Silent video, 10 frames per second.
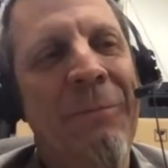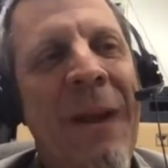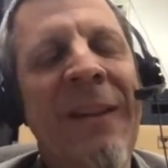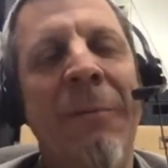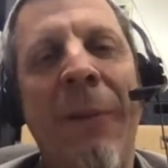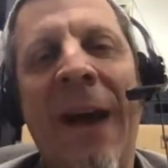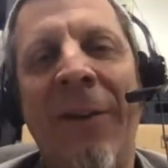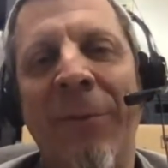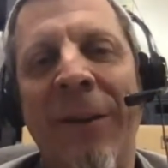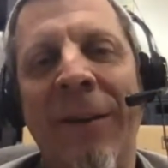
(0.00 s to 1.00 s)
made the
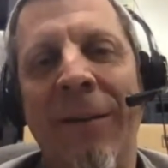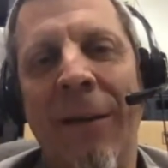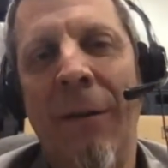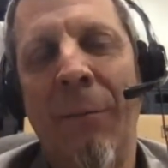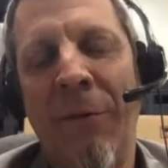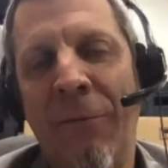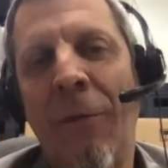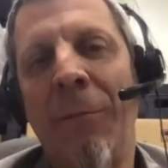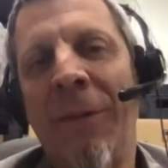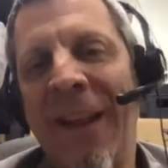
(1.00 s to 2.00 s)
battery
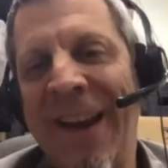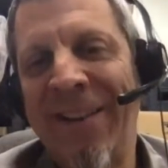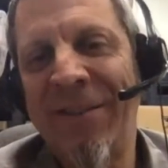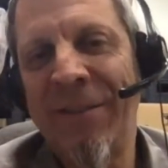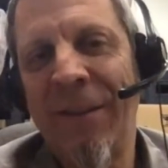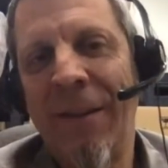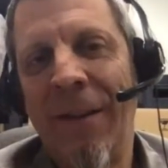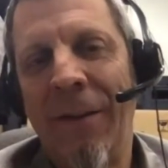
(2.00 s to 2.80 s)
perform less